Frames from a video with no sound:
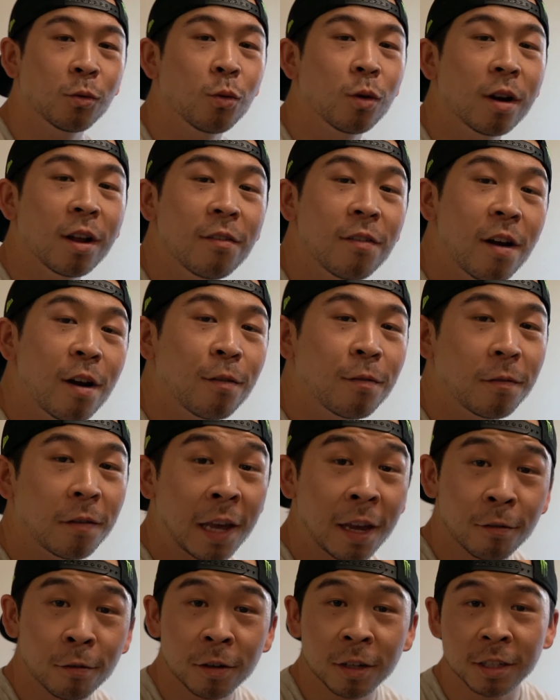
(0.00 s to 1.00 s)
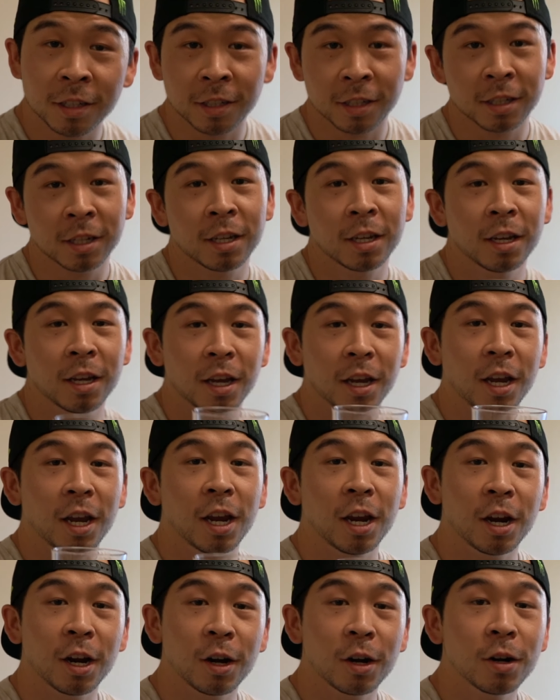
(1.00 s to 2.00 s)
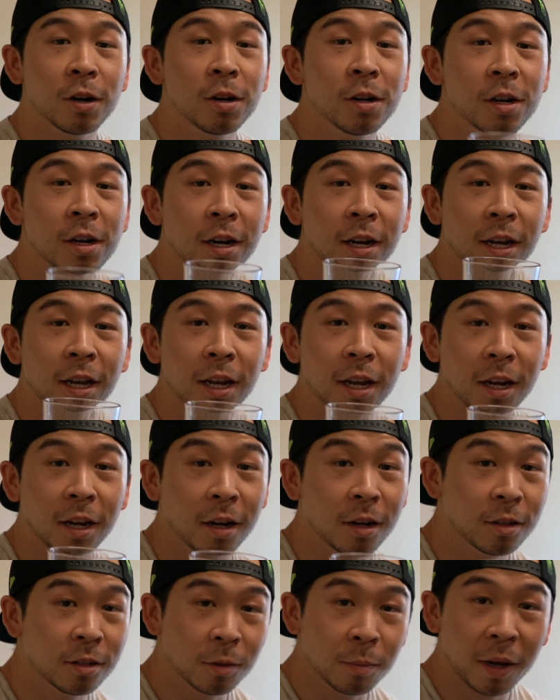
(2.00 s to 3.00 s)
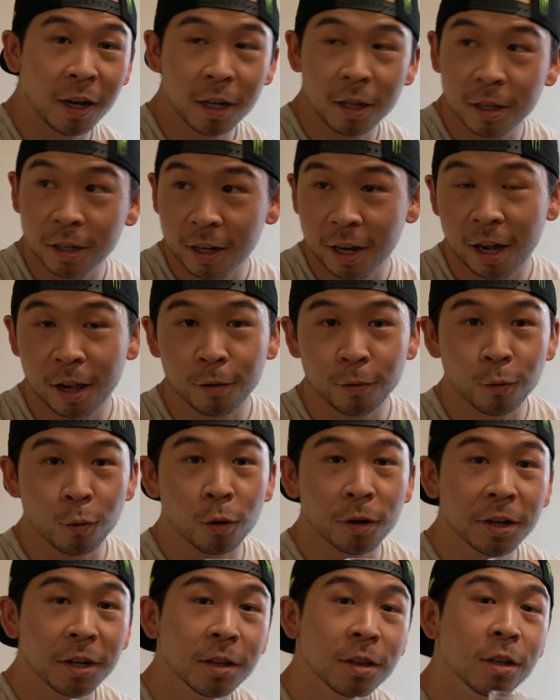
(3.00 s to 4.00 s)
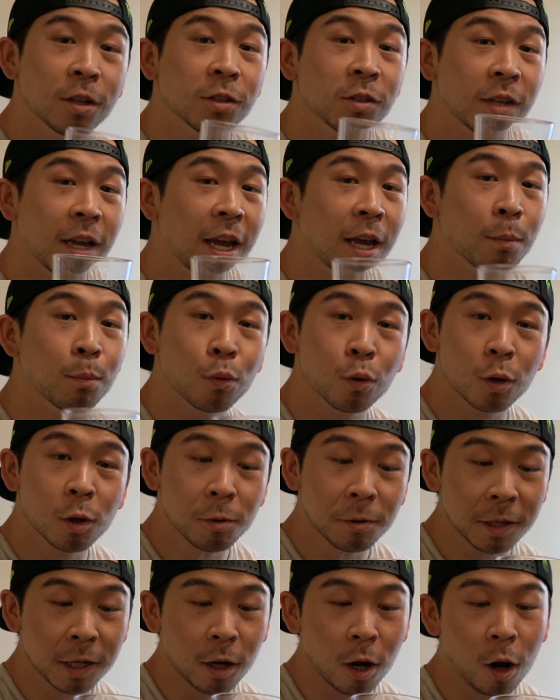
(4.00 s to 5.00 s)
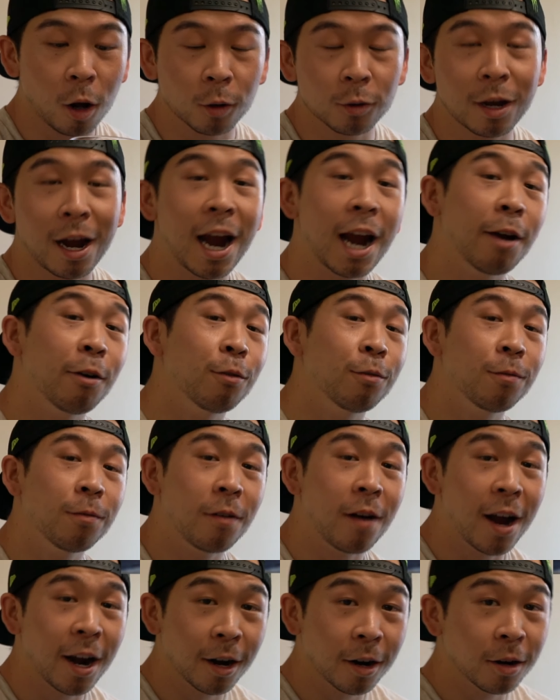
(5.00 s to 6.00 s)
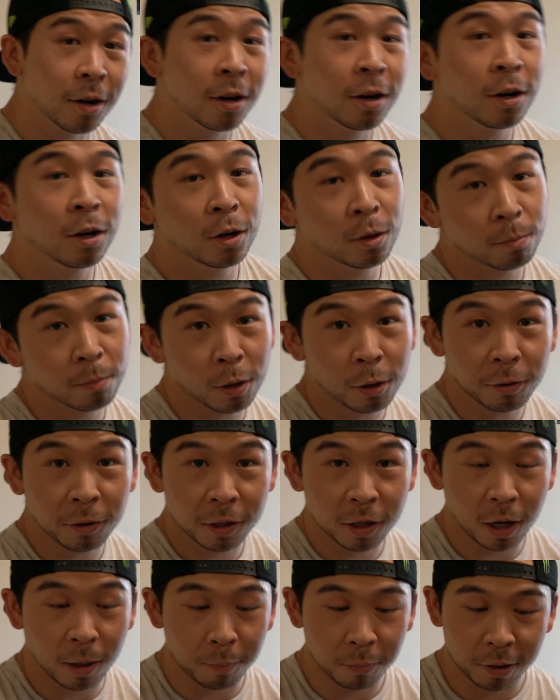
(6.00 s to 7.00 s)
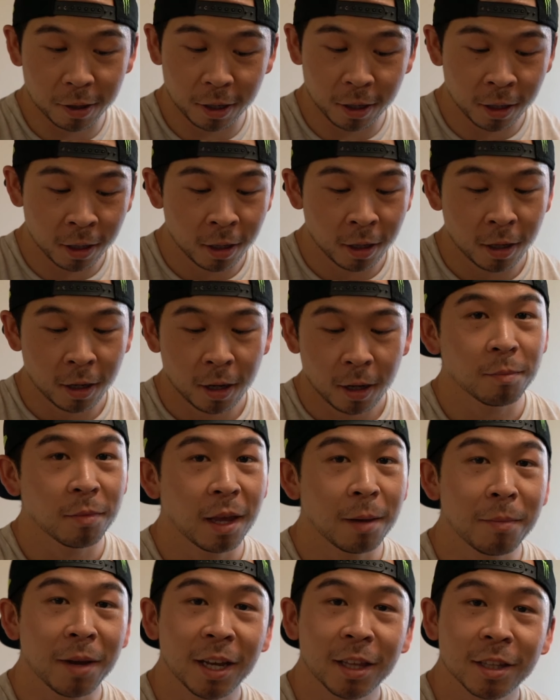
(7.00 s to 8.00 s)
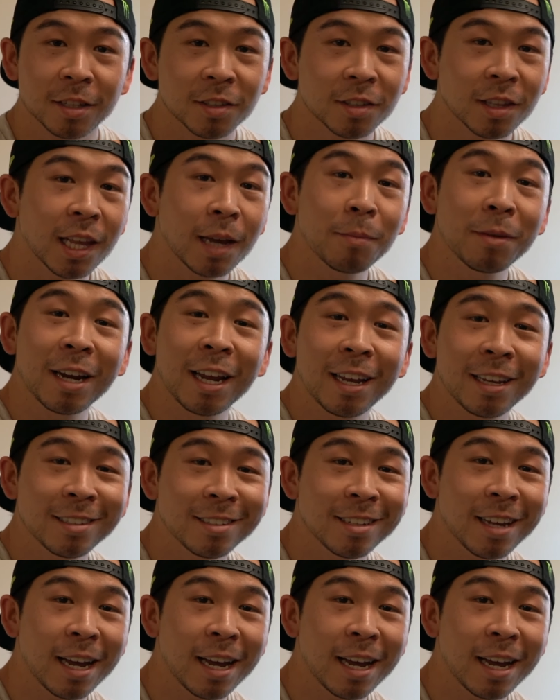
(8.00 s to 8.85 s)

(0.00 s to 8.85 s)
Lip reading: one of our favorites Here in Temecula, California, there's a brewery called Iron Fire Brewing Company. They make this lemon hazy